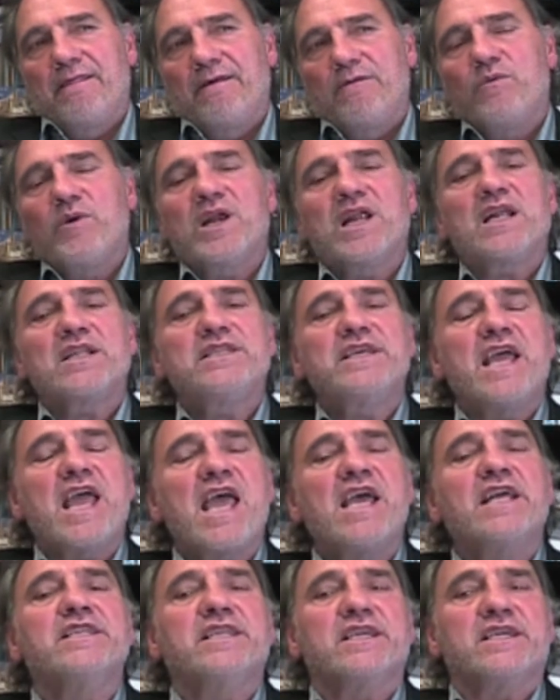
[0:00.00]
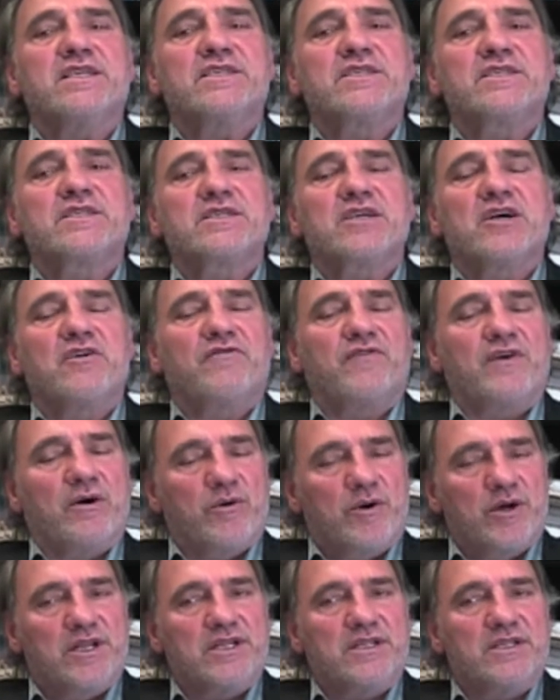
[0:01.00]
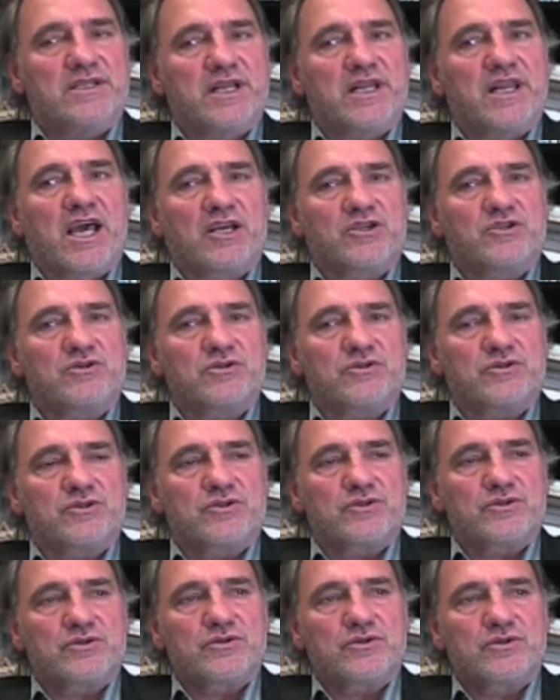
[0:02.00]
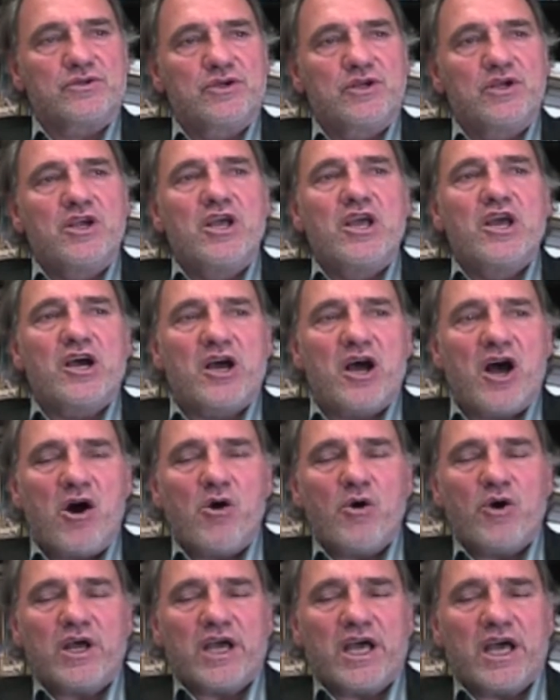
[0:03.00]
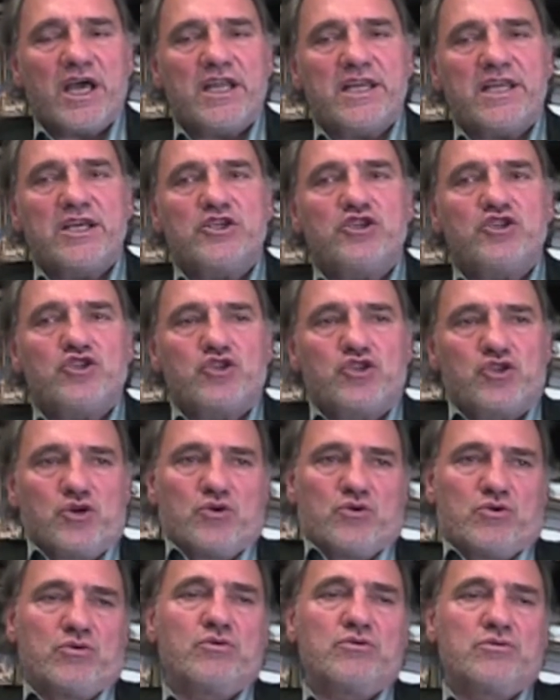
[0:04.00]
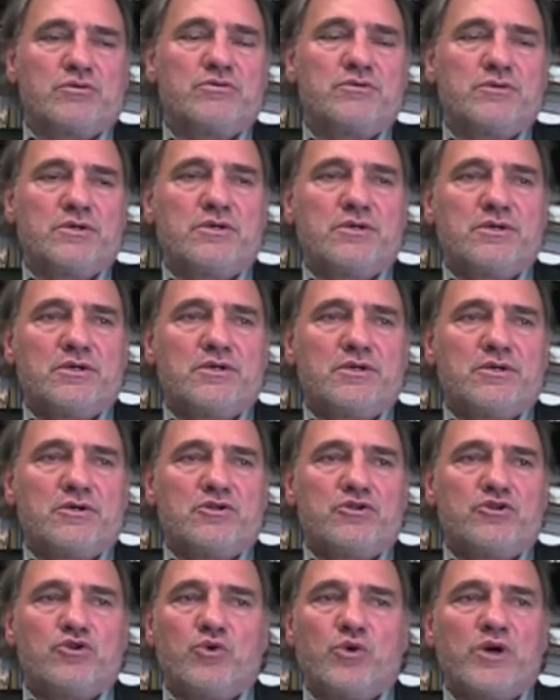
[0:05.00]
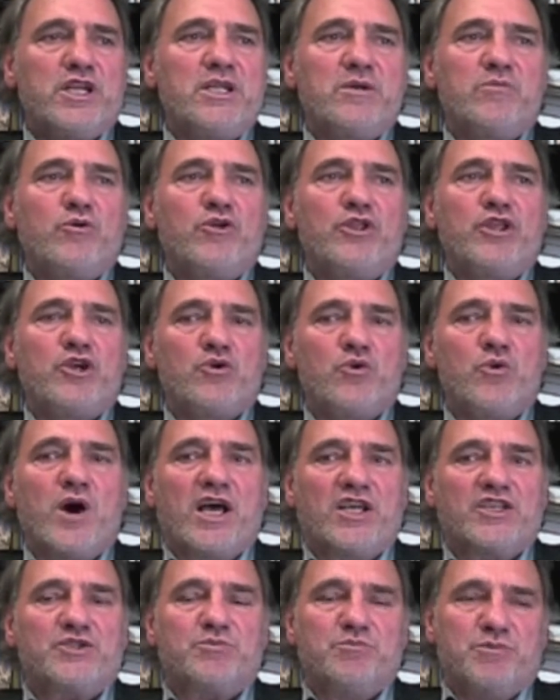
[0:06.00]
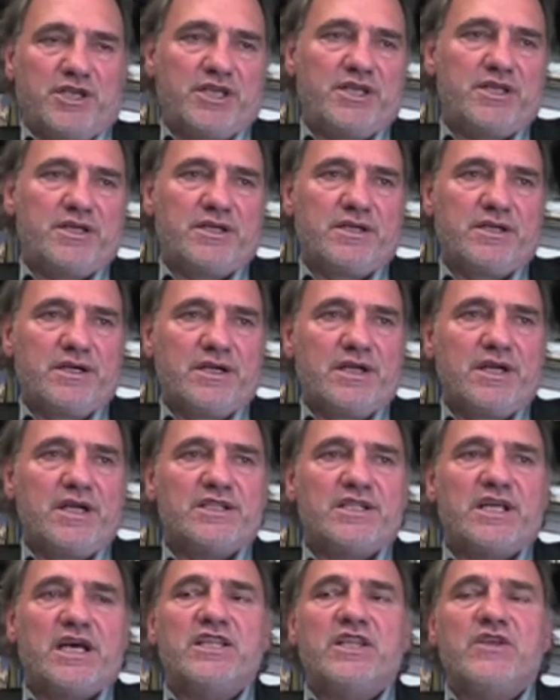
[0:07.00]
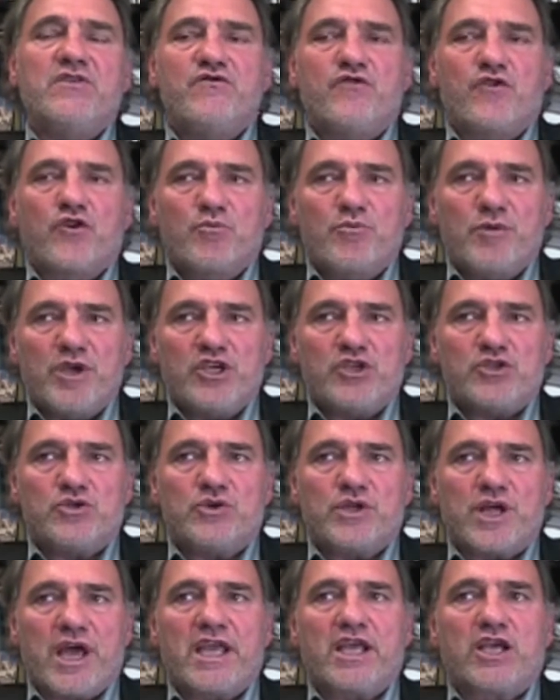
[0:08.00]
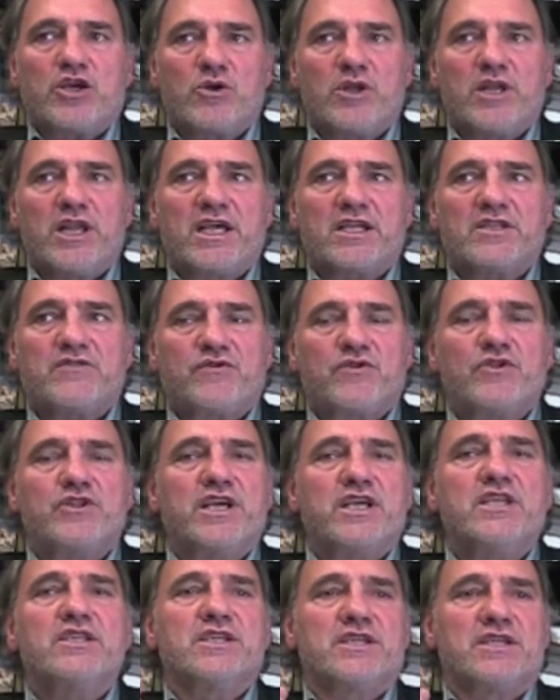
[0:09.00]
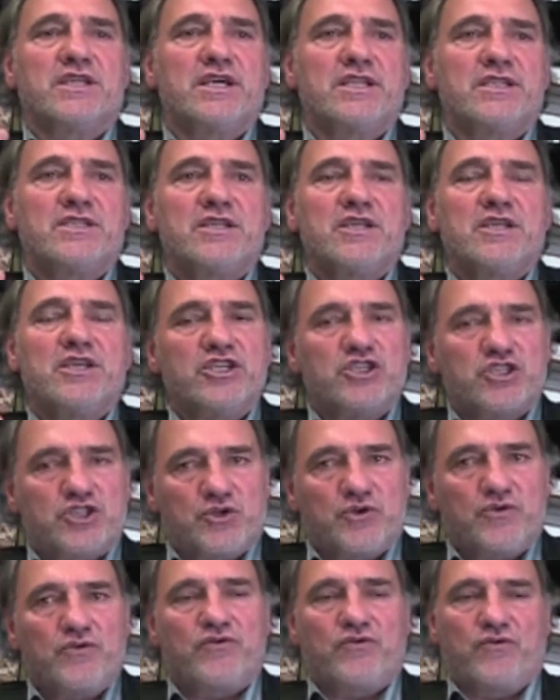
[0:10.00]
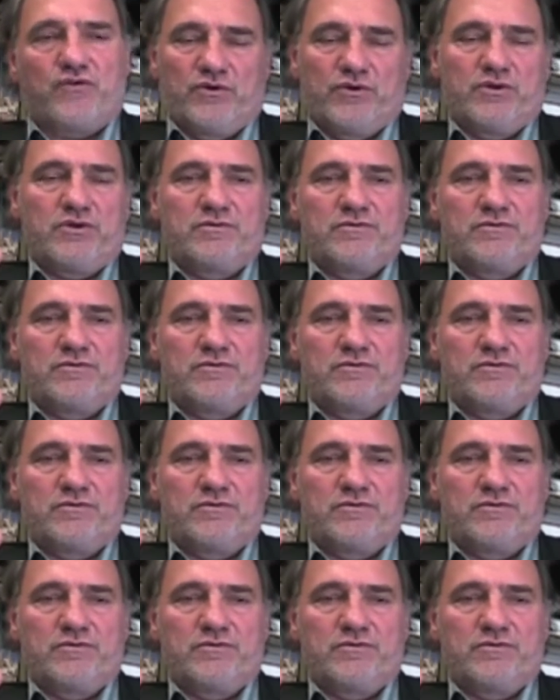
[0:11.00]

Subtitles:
What are the ethics of our interactions? How can I show to anybody who asks me that the information I collect from the internet is truthful?